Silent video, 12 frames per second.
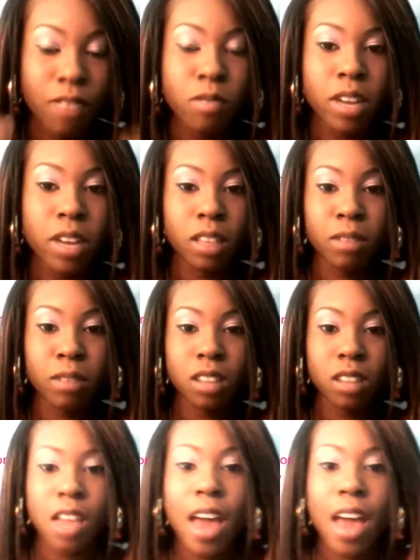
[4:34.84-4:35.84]
you wear lip gloss,
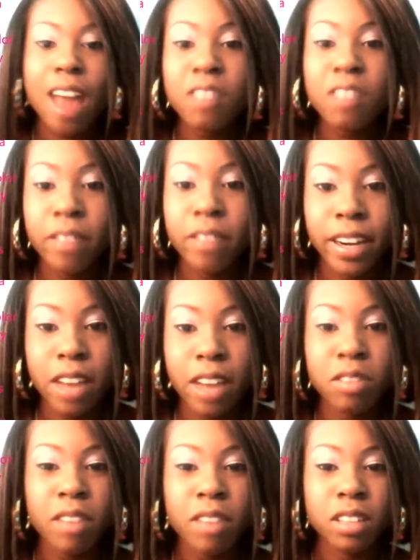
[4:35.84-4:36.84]
I have it on right now.
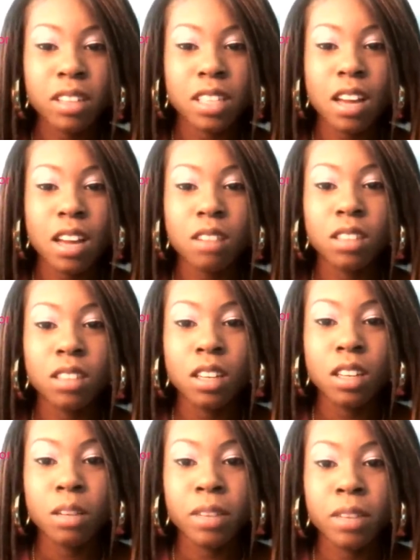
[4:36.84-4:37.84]
You can't really tell
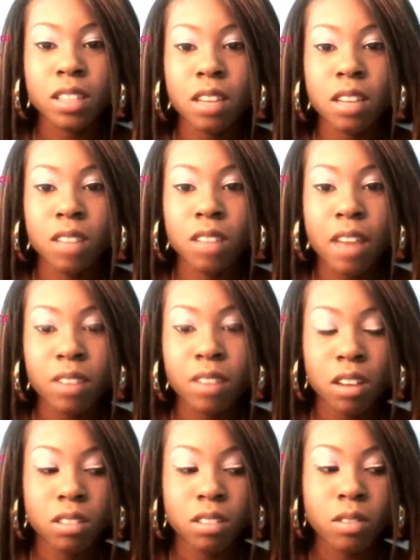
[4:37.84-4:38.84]
because I only have it
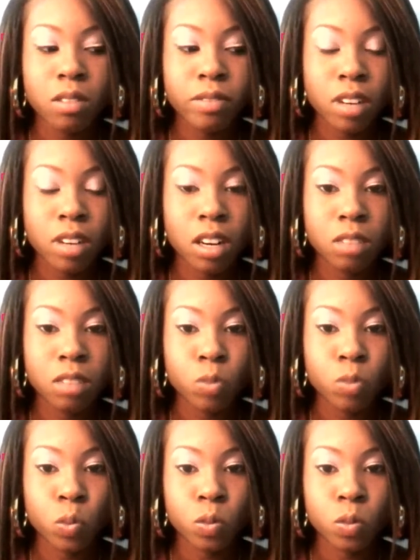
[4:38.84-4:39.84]
on over
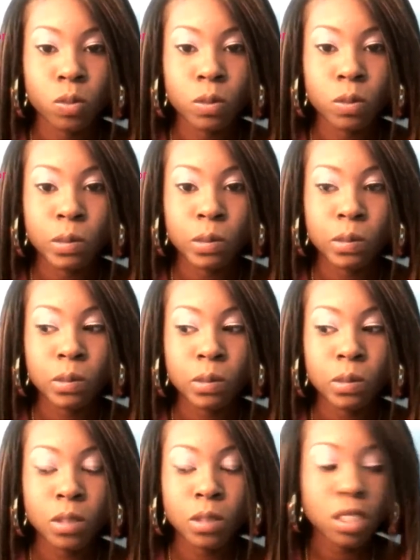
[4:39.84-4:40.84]

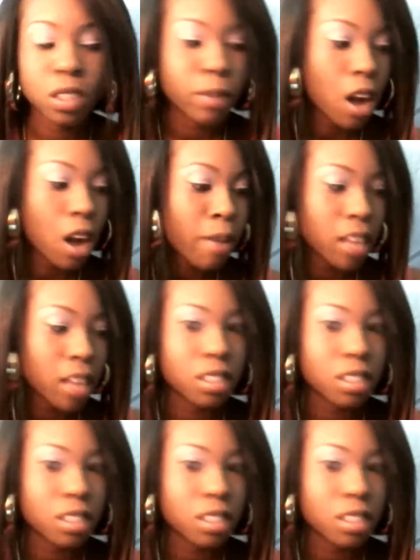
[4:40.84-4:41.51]
some Carmex.